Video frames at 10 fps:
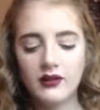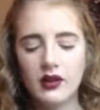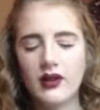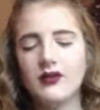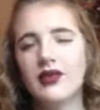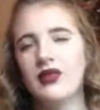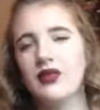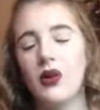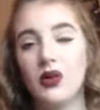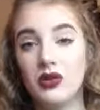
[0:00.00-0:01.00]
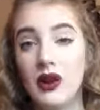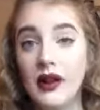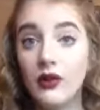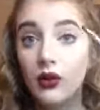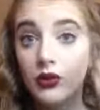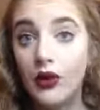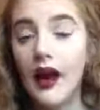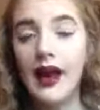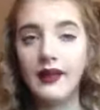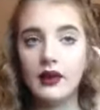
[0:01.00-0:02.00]
Well, not even on your hand, on your
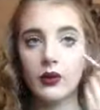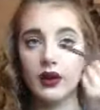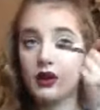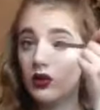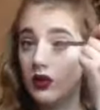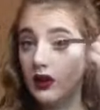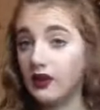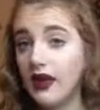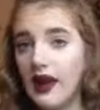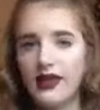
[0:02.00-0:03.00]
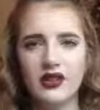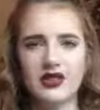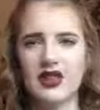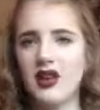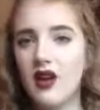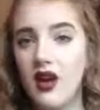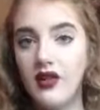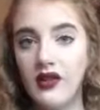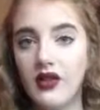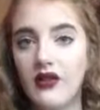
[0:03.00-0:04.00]
eye. Like when you go like that, there's like
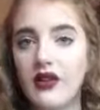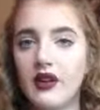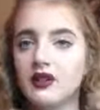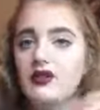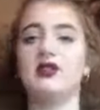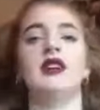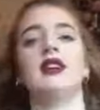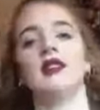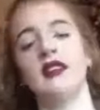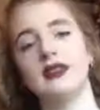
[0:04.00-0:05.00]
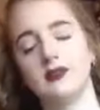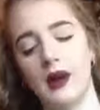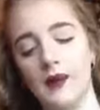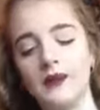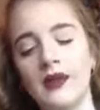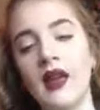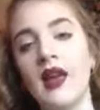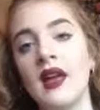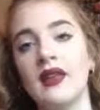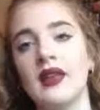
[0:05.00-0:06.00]
nothing on there. It's ridiculous. But
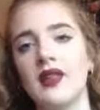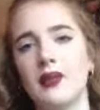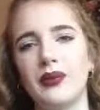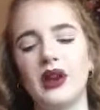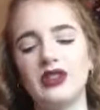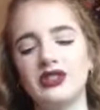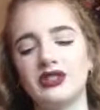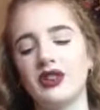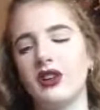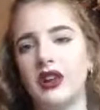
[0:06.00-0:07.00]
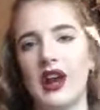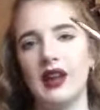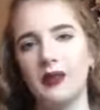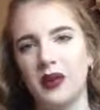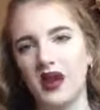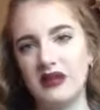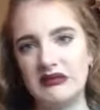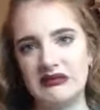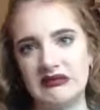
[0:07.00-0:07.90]
yeah, the brush is alright, but...